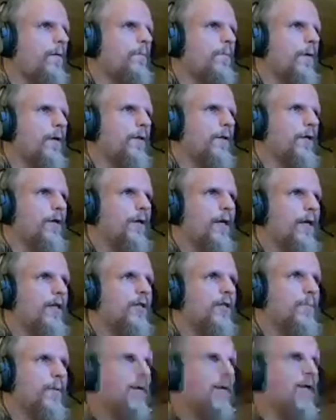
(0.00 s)
But there
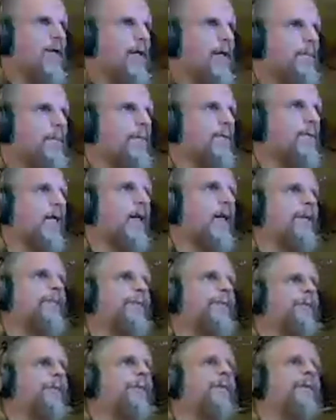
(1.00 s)
has been a couple
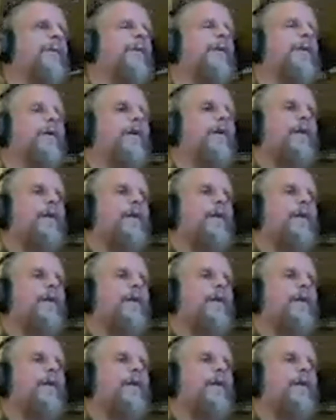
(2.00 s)
times